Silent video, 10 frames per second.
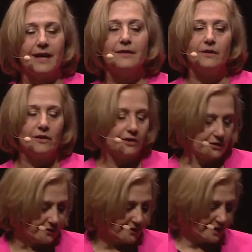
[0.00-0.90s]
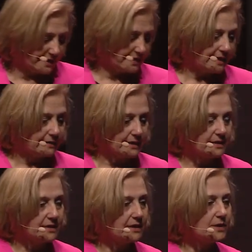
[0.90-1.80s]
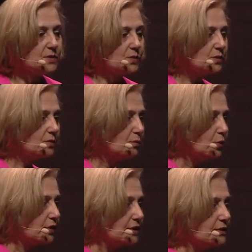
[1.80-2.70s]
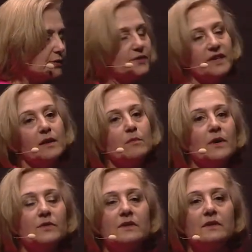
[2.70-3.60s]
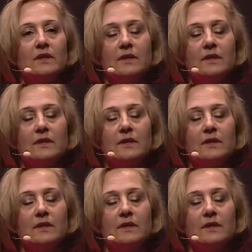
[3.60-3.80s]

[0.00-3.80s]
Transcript: And there are things like that. And it's also important to think about